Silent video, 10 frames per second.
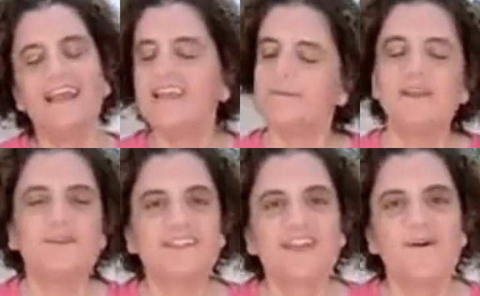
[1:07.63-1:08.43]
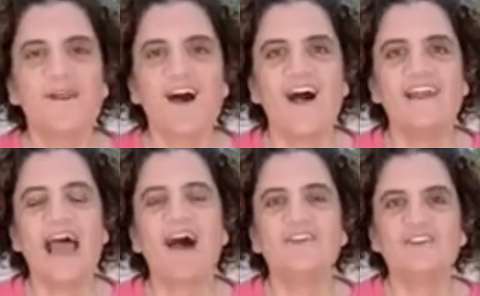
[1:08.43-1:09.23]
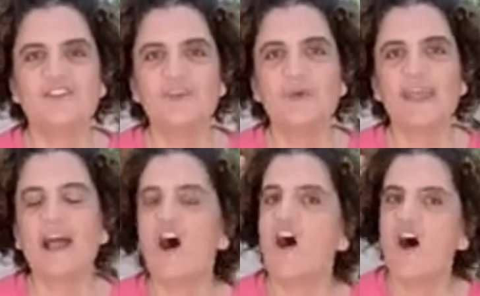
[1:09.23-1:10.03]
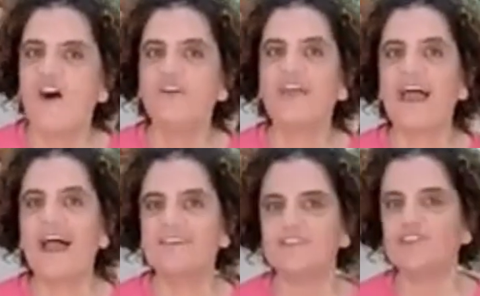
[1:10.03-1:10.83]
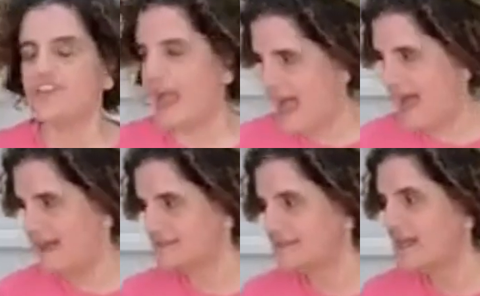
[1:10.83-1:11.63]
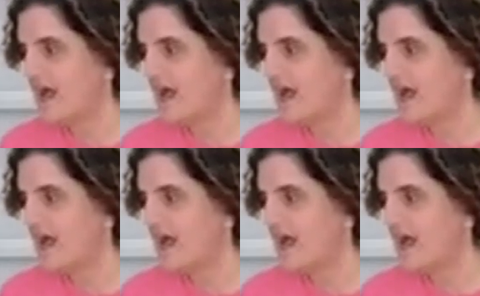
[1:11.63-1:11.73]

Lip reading: Let me know what's going on, how you're doing, all that jazz.